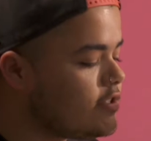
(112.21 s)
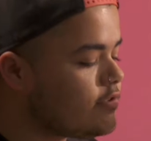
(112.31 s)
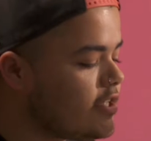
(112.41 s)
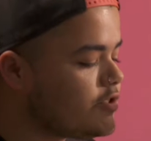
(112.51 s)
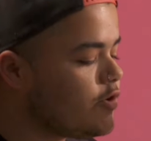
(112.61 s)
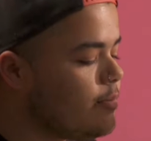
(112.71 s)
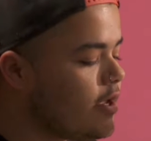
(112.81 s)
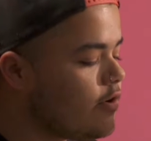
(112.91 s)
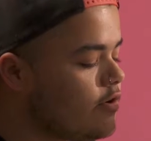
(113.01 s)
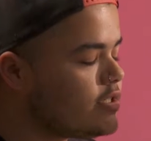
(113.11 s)
until I scream
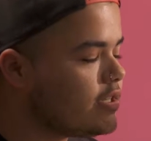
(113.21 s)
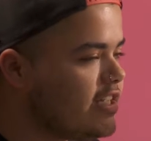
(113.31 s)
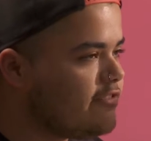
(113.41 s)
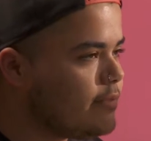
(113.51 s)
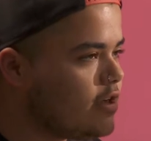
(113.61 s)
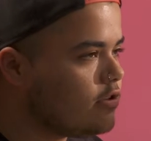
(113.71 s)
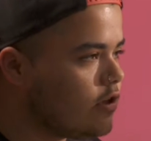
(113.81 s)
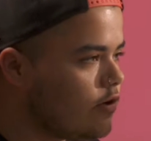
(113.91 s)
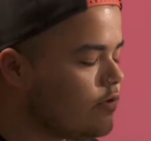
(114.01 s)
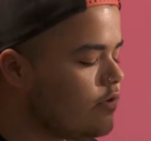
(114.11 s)
at her to leave me
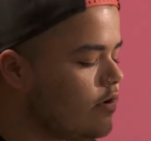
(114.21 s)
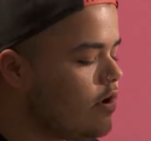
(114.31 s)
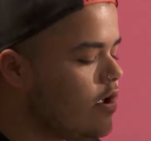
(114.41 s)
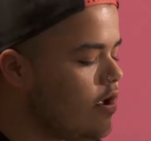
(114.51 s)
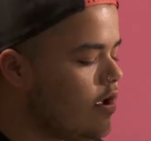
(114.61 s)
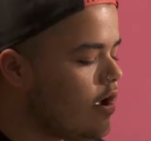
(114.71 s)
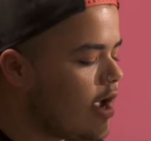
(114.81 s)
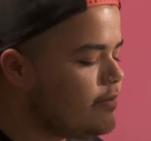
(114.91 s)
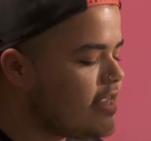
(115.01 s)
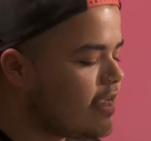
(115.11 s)
alone.
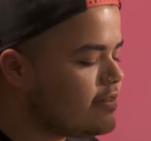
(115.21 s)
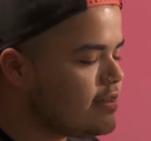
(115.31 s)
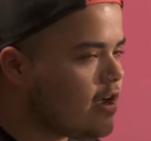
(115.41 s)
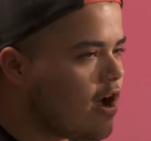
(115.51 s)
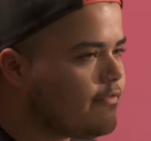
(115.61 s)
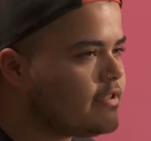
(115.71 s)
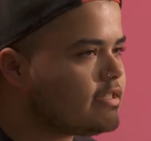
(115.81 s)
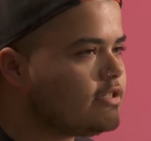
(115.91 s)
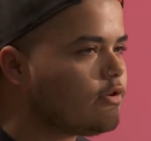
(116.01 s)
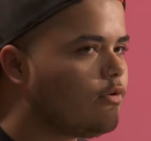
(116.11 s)
I'm taken to the office
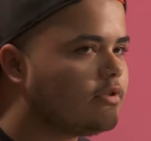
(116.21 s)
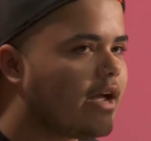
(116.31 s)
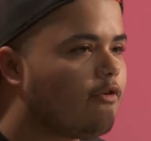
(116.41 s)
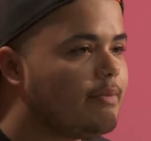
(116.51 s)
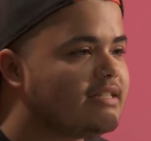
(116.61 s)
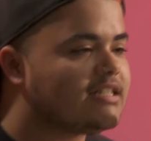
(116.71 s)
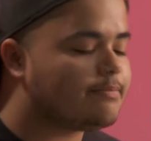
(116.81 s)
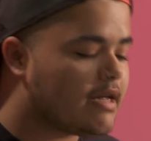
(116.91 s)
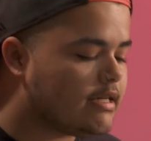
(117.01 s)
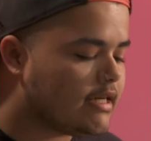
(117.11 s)
and told I will be
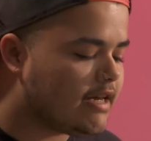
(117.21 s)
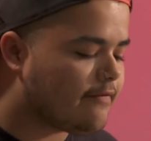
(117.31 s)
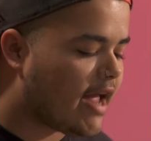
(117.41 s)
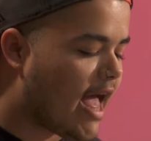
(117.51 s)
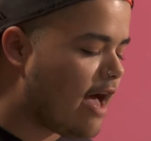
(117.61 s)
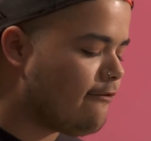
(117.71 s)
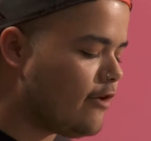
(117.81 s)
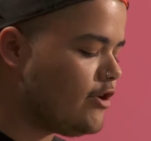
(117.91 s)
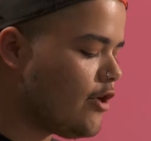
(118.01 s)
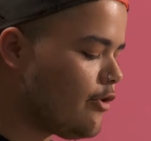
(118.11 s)
suspended if I have
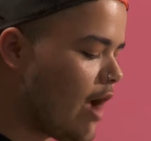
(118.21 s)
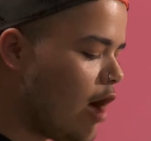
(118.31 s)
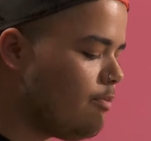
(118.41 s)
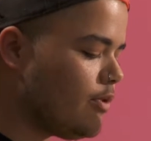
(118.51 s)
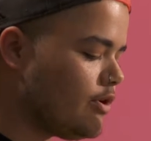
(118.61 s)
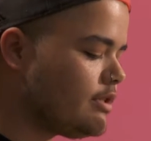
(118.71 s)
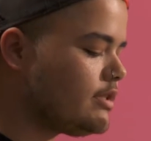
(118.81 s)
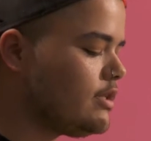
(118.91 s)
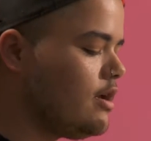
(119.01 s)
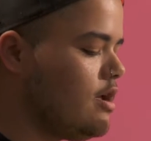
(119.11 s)
another
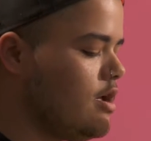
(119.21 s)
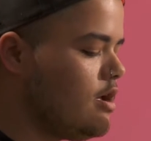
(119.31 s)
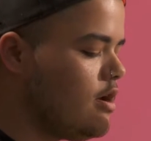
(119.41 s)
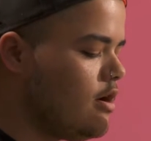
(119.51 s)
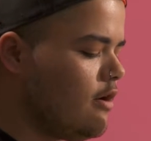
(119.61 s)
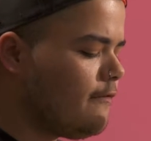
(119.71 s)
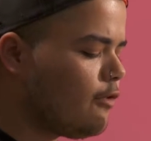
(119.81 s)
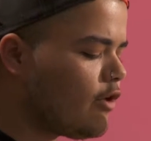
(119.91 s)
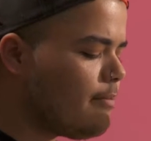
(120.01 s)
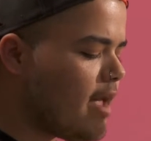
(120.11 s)
outburst.
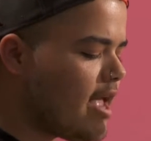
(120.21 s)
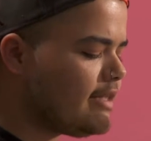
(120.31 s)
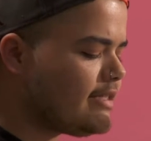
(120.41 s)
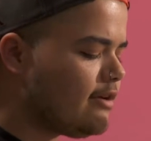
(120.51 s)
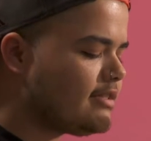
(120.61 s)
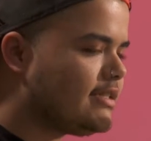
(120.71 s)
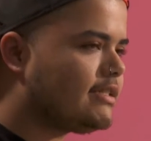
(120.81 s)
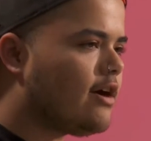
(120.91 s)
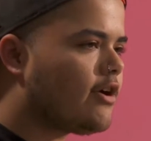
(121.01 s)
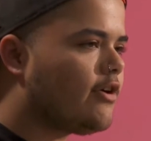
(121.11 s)
Florida man tells his
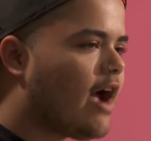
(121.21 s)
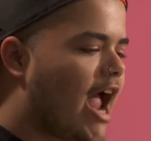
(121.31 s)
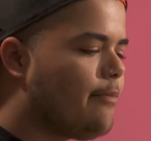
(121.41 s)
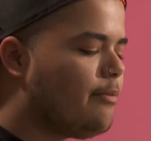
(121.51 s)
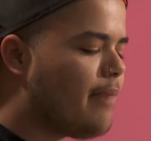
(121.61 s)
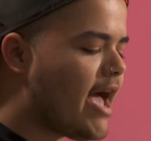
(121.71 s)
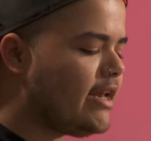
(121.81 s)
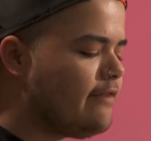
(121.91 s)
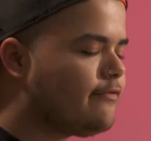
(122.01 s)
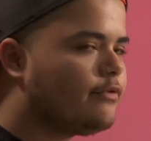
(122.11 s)
daughter I am a bad
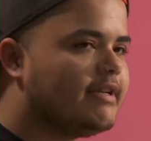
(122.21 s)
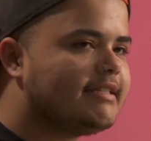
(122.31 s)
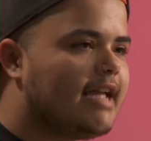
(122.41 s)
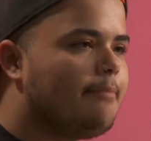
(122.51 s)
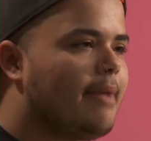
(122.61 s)
influence and